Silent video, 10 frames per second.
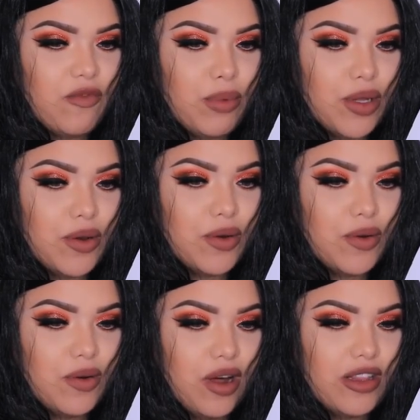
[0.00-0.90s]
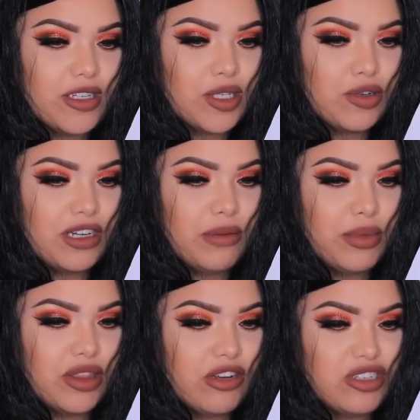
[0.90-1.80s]
of blue on the screen,
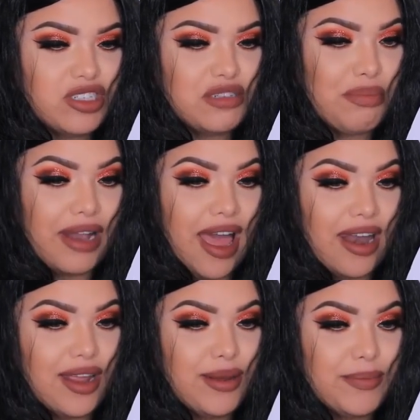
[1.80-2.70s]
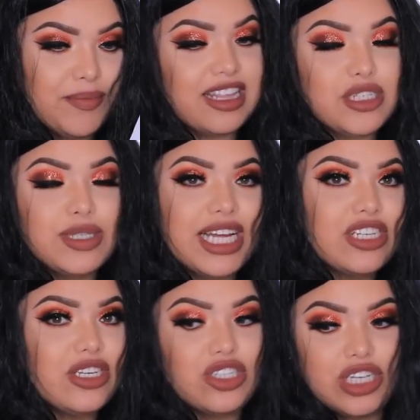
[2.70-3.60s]
but they're just platinum. This was
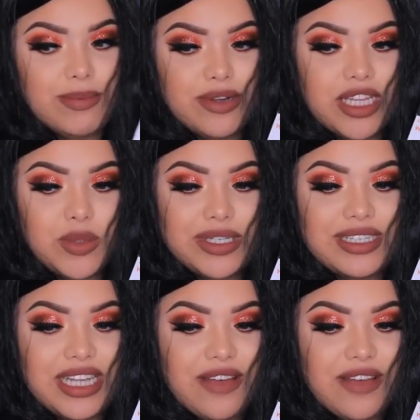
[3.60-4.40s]
actually cheaper. This was